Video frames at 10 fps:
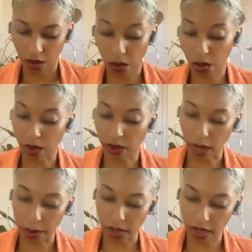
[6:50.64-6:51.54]
The rule of
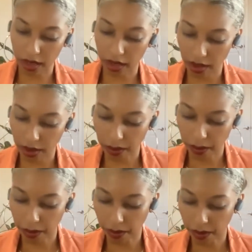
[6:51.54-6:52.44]
opulence.
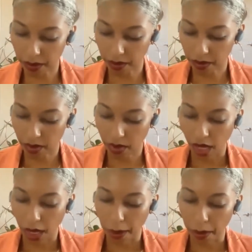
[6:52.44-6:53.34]

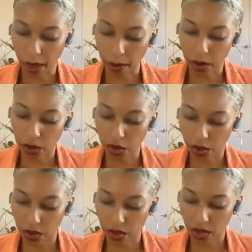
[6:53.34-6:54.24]
Bamboo
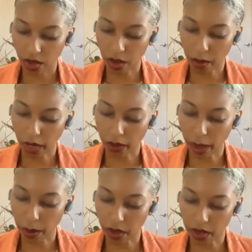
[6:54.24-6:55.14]
shoots on my
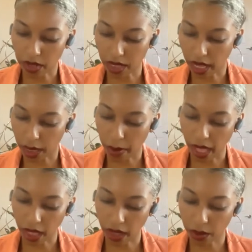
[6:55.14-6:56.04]
grandmother's side
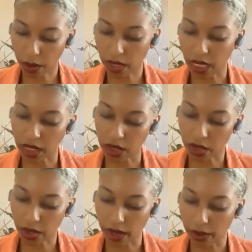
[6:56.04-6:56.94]
path grow
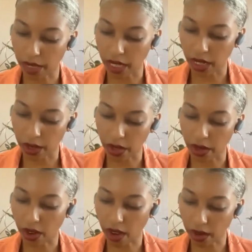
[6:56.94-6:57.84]
denser every year
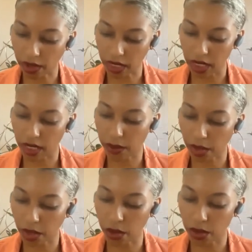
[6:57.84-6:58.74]
they're harvested
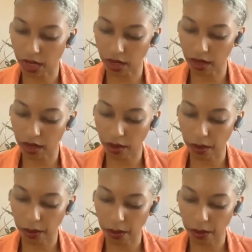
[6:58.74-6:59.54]
for nuisance.